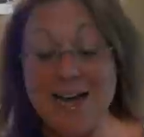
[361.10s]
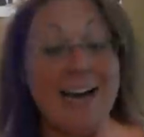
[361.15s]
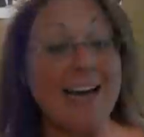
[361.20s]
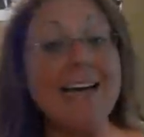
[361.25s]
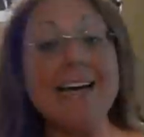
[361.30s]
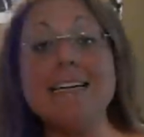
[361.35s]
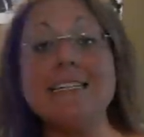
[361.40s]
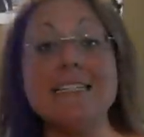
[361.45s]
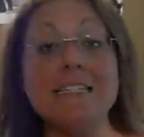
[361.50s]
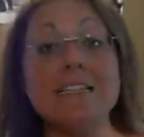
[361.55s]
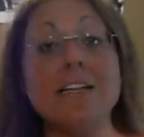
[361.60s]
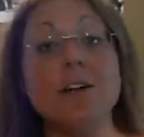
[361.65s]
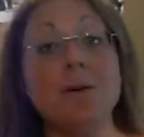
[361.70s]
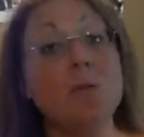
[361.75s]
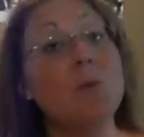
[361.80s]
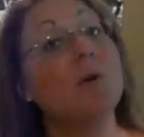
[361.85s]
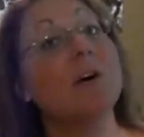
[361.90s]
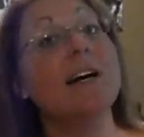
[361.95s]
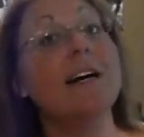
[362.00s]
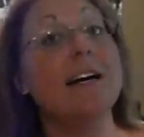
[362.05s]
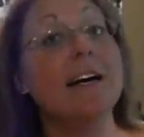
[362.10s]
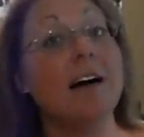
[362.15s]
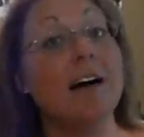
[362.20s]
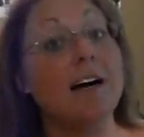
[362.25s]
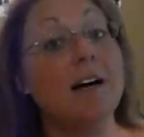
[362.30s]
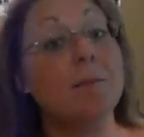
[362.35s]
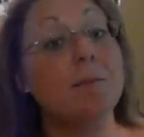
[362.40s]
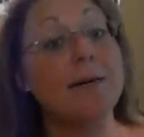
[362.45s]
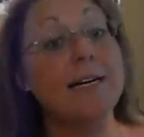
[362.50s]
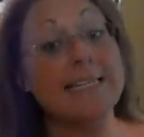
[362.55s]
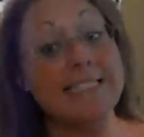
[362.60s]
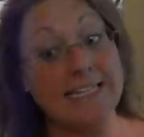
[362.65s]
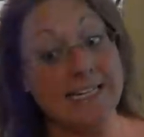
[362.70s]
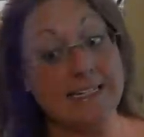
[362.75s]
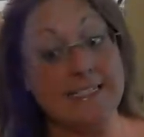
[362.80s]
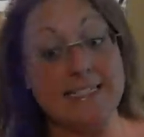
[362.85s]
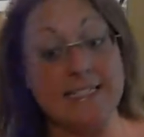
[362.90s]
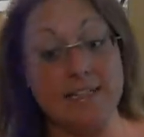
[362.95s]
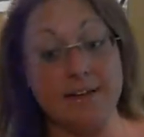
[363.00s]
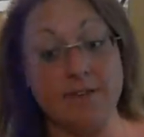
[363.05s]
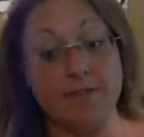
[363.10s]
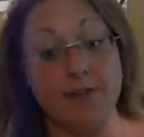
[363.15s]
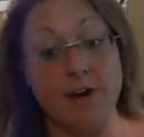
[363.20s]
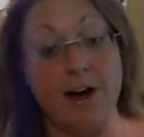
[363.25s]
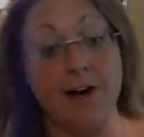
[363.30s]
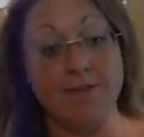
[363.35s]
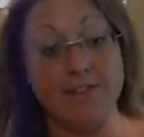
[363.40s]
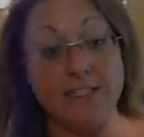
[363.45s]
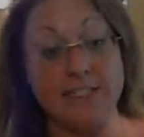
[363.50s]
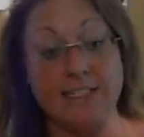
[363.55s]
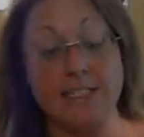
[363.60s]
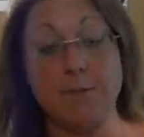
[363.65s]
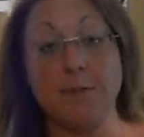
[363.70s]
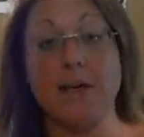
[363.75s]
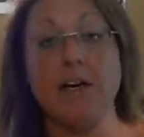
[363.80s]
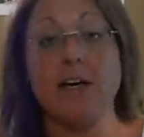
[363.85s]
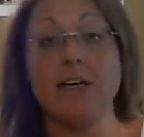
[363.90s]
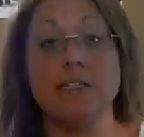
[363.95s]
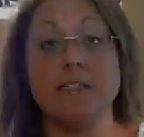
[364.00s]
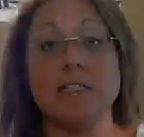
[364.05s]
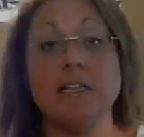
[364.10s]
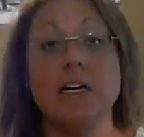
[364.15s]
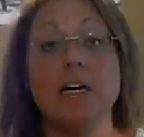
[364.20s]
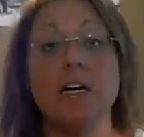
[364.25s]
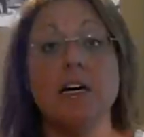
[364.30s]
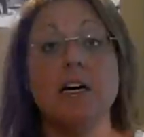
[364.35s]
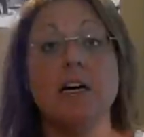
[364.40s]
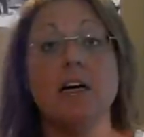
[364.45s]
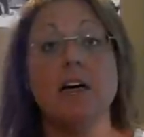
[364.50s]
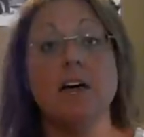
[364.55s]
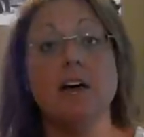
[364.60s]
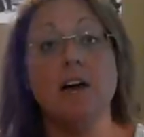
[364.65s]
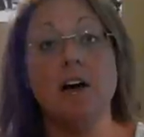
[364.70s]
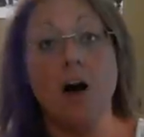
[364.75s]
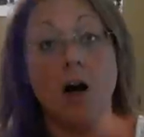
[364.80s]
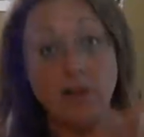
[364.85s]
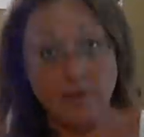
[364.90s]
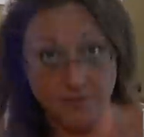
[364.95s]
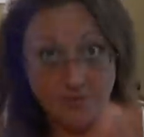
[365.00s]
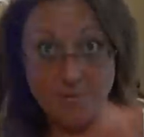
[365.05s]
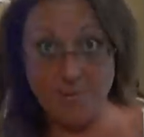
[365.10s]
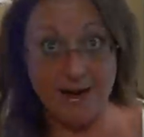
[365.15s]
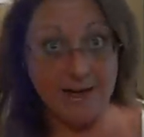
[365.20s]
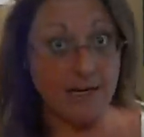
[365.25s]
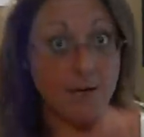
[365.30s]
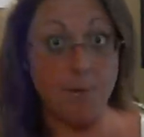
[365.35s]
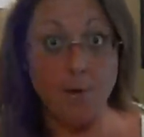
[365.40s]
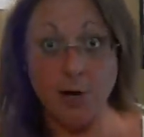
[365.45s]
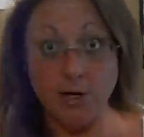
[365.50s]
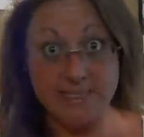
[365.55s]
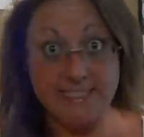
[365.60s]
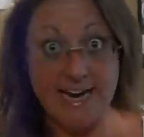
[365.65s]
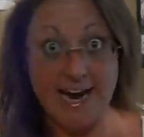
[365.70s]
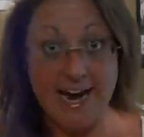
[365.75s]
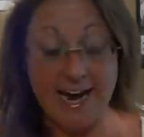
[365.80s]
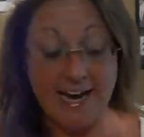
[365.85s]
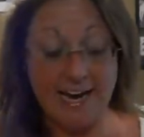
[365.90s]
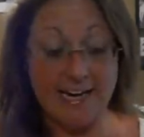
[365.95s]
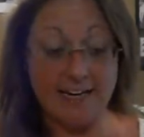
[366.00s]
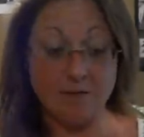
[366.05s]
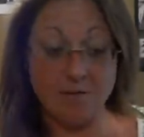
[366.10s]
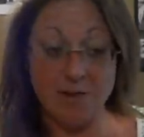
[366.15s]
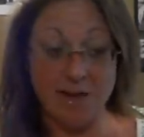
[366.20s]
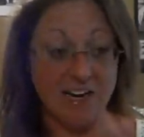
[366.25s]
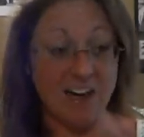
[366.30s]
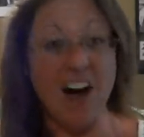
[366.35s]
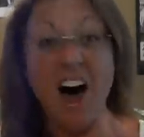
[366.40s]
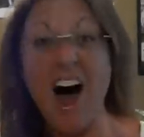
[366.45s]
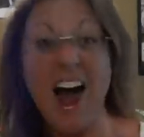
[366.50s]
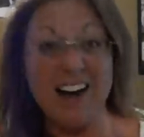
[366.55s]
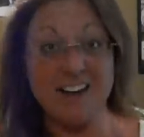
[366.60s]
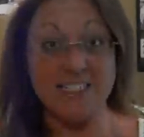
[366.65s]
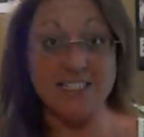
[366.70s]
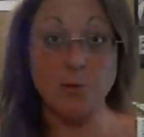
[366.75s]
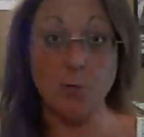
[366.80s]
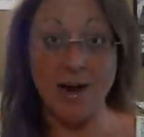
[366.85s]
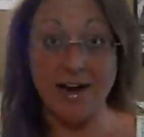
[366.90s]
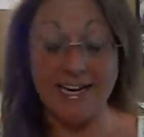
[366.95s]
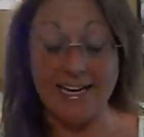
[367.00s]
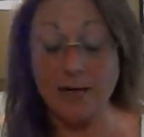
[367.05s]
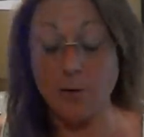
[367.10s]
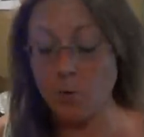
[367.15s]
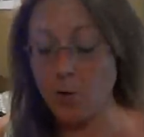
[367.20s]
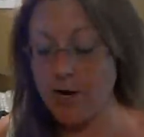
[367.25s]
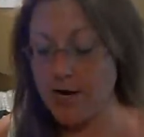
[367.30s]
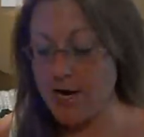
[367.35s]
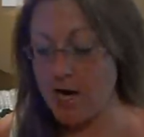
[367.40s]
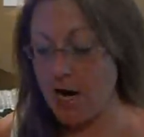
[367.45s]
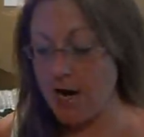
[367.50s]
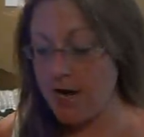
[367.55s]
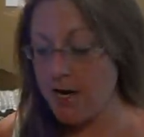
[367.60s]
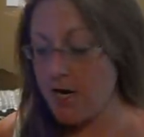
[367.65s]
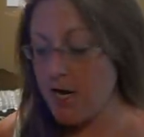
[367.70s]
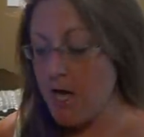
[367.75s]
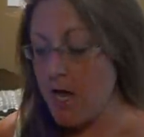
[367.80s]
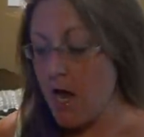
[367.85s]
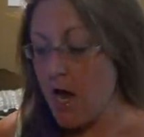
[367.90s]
night it's a little more intensive, obviously, because all of the makeup all day and being hot and sweaty and whatnot.